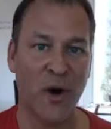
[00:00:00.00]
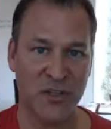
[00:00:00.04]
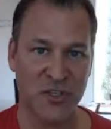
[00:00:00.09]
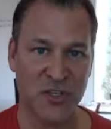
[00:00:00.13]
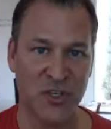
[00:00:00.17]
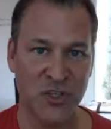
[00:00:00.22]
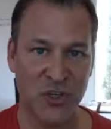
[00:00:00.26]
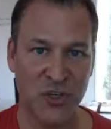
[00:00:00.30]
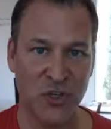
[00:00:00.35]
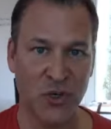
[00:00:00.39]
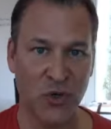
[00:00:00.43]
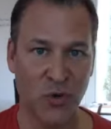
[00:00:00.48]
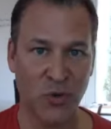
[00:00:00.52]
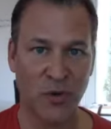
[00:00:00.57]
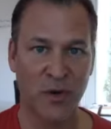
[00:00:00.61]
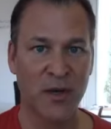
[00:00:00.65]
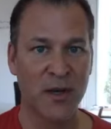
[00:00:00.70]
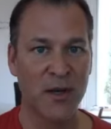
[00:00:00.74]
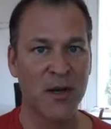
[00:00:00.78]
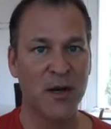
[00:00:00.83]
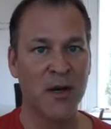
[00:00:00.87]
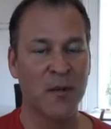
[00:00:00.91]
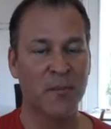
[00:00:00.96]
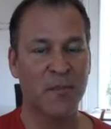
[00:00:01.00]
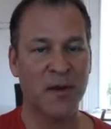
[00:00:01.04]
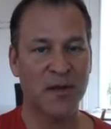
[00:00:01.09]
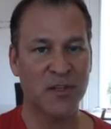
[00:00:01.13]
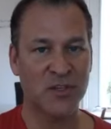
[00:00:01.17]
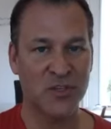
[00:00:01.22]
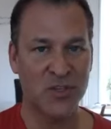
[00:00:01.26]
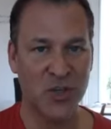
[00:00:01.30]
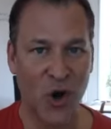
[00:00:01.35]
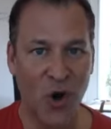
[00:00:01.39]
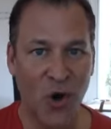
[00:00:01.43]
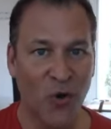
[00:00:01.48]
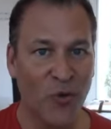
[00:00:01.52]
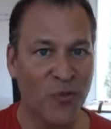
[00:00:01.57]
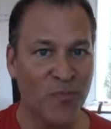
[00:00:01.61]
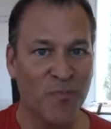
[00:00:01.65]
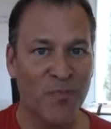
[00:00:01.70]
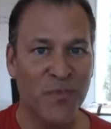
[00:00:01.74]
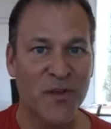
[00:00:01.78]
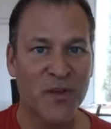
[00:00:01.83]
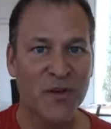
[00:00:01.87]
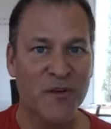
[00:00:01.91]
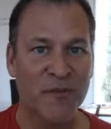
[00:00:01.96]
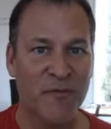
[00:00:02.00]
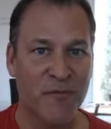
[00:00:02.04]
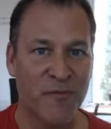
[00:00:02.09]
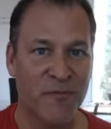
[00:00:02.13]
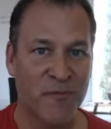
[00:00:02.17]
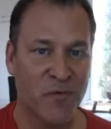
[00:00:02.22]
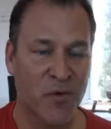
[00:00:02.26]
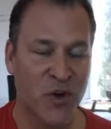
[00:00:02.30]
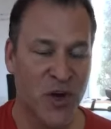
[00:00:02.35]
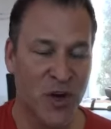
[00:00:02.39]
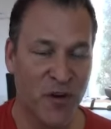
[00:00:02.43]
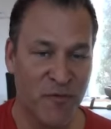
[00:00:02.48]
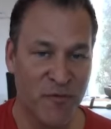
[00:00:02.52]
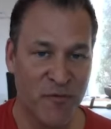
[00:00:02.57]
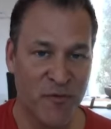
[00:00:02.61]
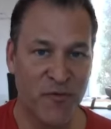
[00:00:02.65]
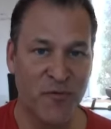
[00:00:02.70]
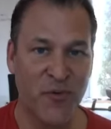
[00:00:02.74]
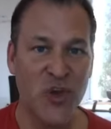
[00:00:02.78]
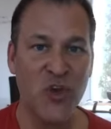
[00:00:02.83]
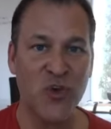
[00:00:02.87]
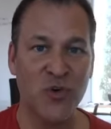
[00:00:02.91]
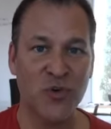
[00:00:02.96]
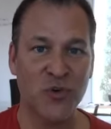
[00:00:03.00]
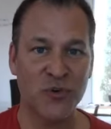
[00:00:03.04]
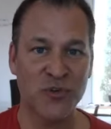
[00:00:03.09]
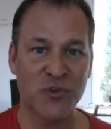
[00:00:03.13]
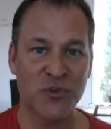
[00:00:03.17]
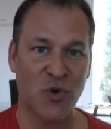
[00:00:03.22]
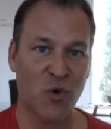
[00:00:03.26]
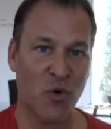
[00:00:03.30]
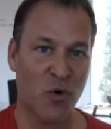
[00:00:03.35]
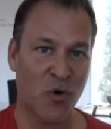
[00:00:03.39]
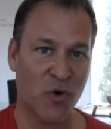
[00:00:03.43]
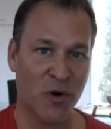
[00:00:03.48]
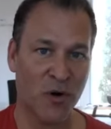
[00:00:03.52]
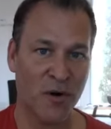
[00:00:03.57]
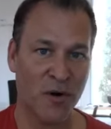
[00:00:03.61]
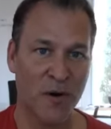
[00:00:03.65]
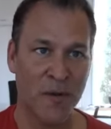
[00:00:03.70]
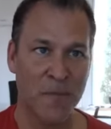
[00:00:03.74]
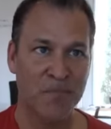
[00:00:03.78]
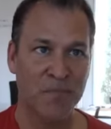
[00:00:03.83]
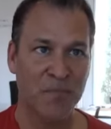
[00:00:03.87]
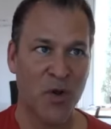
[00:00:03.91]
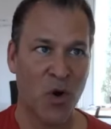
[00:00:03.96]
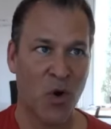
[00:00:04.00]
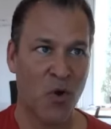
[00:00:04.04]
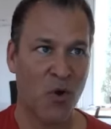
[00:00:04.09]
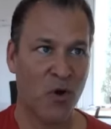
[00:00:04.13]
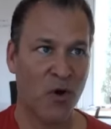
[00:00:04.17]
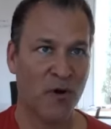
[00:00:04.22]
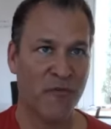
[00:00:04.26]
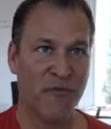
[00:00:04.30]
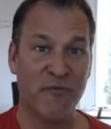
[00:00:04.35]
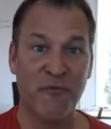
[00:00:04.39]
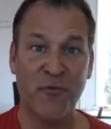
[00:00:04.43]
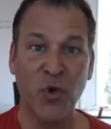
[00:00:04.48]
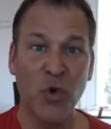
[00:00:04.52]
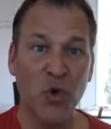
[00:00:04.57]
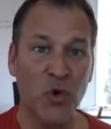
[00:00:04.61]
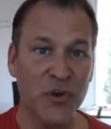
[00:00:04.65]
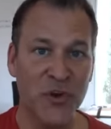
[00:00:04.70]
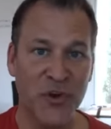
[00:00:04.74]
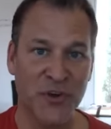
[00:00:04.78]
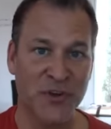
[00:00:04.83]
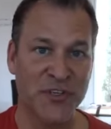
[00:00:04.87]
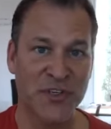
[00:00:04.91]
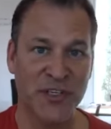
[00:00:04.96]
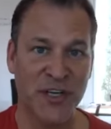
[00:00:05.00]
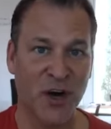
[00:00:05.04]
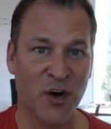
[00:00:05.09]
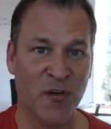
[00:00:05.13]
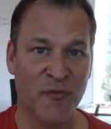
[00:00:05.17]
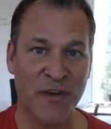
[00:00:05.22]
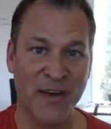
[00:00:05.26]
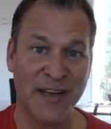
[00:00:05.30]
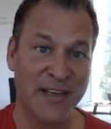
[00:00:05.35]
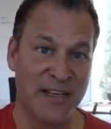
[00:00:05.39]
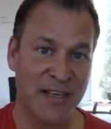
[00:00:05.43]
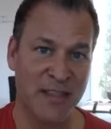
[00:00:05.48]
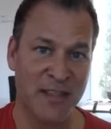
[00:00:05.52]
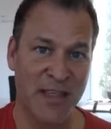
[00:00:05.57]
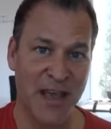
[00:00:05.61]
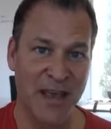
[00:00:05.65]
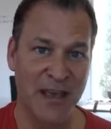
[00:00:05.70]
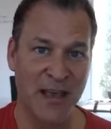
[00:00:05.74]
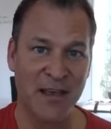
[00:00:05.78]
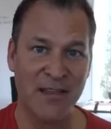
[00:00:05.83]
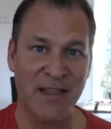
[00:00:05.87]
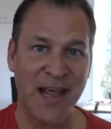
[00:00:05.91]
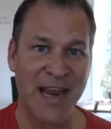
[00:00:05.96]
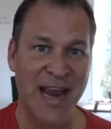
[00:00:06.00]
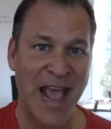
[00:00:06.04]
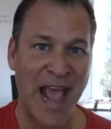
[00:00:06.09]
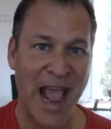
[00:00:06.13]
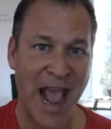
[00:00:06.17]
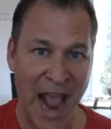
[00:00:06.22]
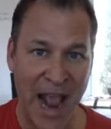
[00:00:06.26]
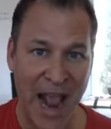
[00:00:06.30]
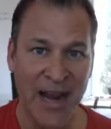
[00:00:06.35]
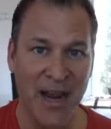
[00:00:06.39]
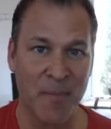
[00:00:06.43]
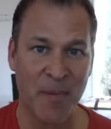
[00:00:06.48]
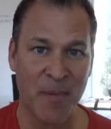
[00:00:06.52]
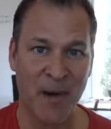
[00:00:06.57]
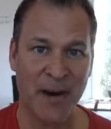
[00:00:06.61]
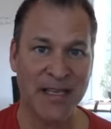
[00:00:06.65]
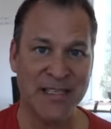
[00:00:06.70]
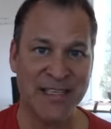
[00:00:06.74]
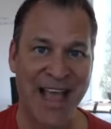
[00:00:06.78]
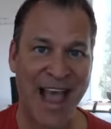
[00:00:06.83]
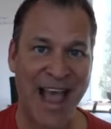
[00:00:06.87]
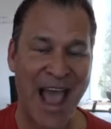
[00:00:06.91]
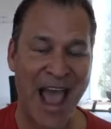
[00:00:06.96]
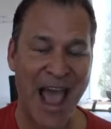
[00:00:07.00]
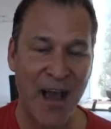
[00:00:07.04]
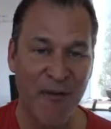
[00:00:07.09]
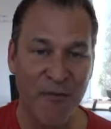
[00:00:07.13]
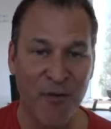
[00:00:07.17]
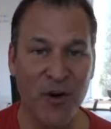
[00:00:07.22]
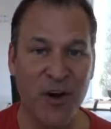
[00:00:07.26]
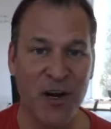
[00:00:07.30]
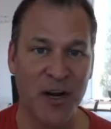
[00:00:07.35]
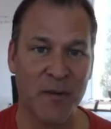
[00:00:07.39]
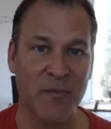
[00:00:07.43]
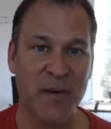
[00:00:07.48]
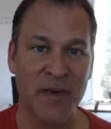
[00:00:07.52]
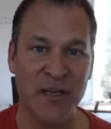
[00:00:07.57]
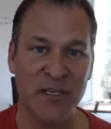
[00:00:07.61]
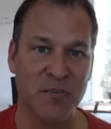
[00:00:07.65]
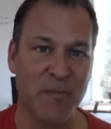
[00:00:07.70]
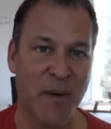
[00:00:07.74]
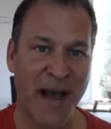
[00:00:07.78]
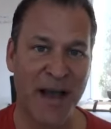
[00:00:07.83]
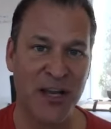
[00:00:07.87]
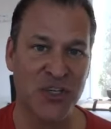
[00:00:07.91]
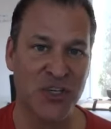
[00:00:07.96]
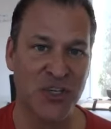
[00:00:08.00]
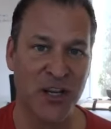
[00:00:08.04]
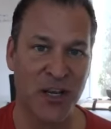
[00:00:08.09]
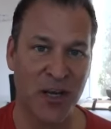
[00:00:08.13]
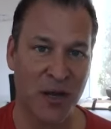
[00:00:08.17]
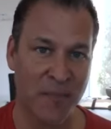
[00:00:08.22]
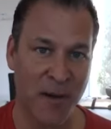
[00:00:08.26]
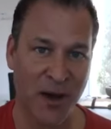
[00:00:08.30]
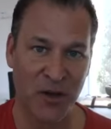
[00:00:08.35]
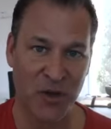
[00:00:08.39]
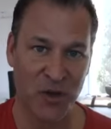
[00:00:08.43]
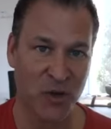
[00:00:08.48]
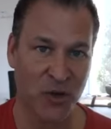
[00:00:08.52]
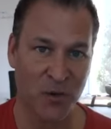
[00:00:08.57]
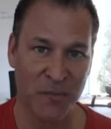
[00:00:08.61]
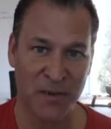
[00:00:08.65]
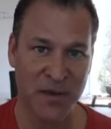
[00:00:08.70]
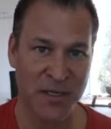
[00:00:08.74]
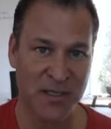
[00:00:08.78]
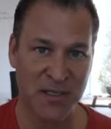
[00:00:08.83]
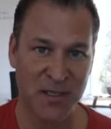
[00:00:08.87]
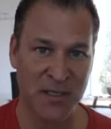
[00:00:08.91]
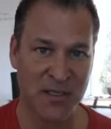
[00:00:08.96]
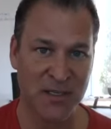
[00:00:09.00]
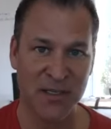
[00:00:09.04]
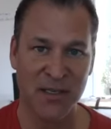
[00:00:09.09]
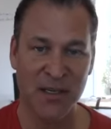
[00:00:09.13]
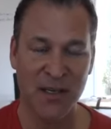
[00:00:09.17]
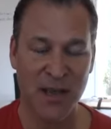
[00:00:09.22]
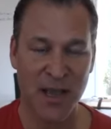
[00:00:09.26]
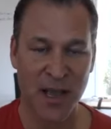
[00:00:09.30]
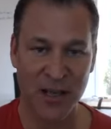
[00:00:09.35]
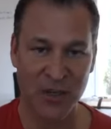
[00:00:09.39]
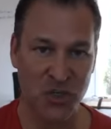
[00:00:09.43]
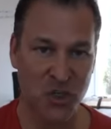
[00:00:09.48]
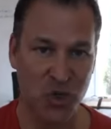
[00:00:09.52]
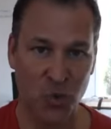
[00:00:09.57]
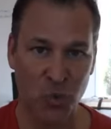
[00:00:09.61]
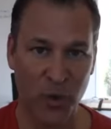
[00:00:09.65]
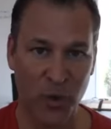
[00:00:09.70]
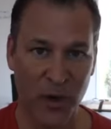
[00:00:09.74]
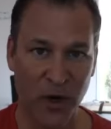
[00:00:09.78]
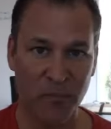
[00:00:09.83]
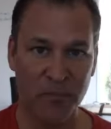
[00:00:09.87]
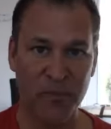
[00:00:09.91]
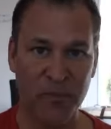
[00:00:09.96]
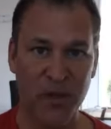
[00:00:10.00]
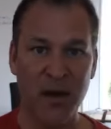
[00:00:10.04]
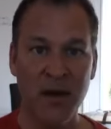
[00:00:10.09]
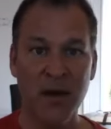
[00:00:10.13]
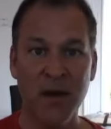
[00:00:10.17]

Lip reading: want to do. But don't confuse or fool yourself into thinking that anybody's ever gonna be as passionate about your business as you will.